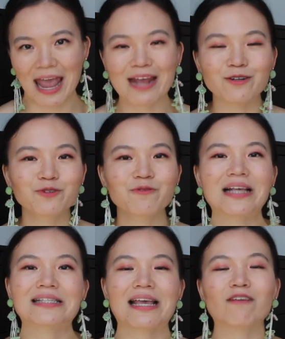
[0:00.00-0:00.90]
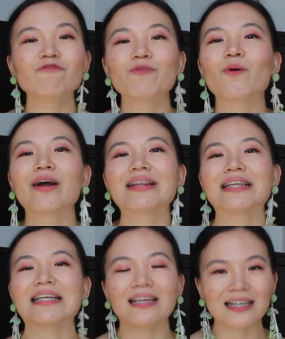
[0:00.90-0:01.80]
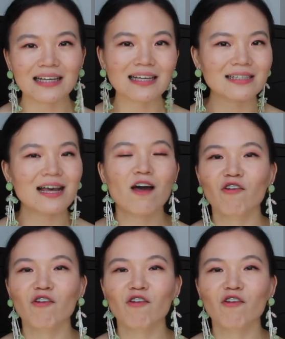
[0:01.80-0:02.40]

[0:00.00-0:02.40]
in dressing for the heat